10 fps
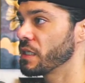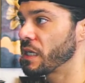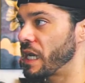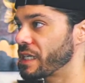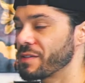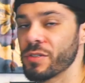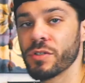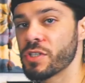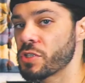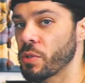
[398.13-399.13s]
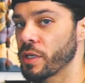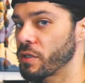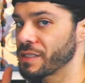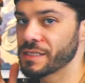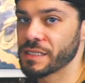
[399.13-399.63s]
I could do a tutorial
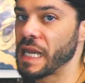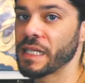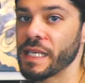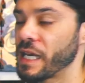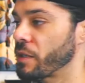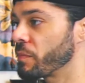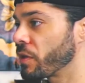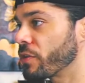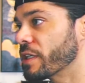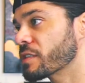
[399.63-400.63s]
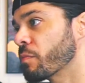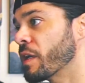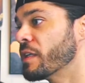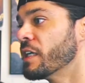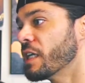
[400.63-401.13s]
exactly how to build this.
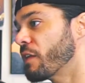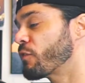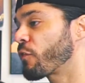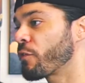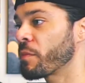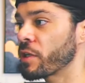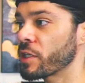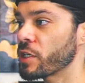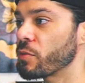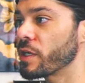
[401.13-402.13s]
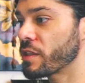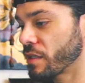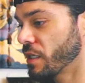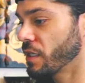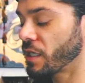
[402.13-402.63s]
But if you're familiar with
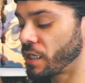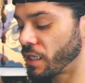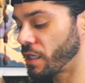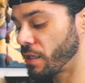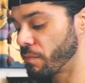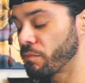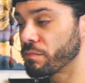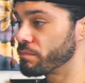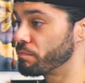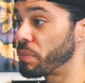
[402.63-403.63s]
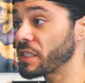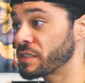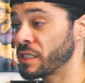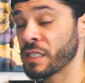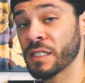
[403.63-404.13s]

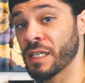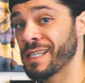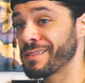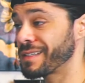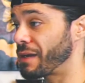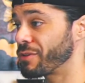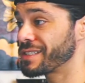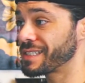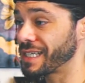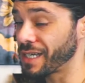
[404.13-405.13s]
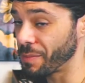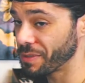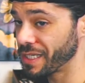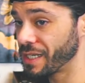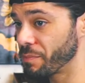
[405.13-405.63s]
busing, and I wouldn't say
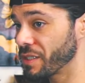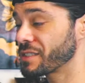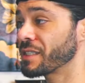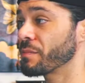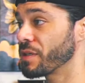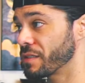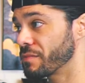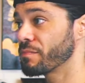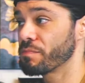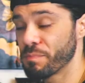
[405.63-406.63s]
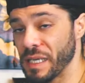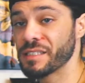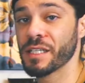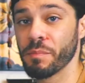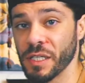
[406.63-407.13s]
complicated busing, but
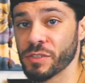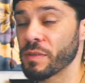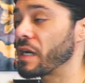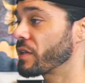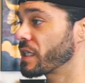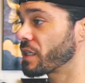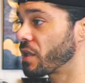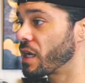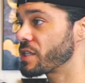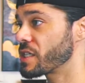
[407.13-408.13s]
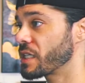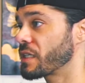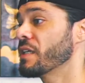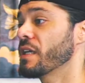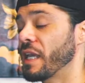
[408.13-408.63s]
basic bus routing in Logic,
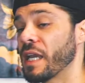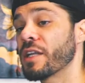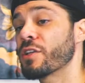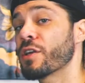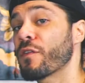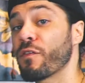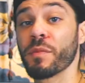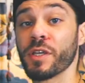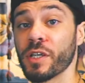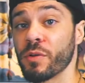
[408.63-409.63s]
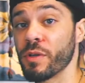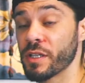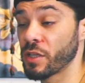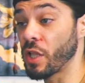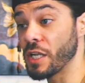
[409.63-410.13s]
and you're familiar
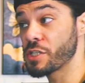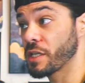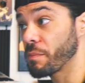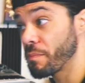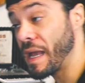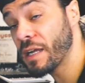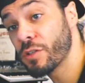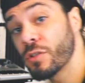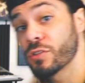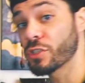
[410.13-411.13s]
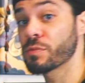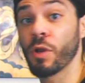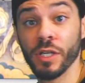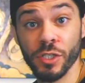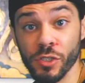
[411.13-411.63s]
with Logic macros or
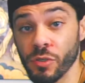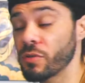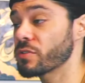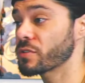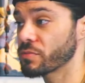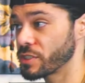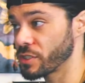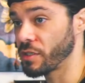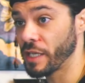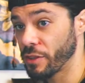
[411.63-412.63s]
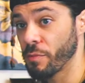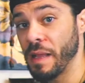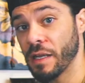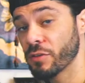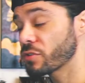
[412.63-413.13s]
smart controls, which are like their
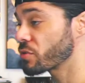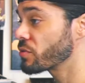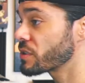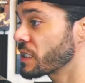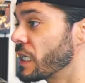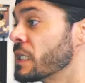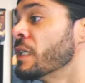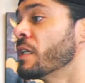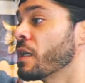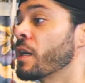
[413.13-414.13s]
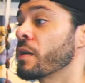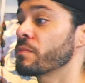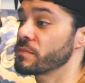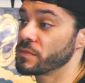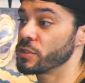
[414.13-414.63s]
macro tool set,
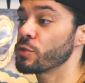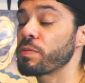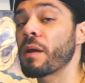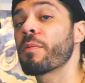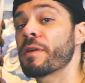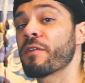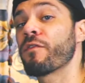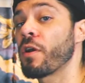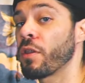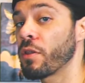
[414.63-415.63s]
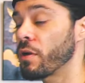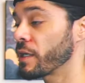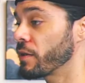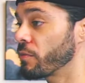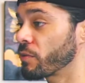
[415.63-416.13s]
you probably can follow
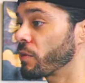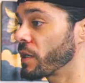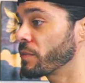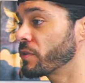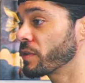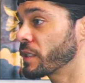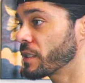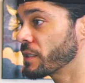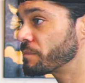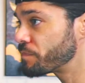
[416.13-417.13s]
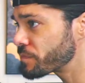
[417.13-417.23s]
along with what I'm doing here.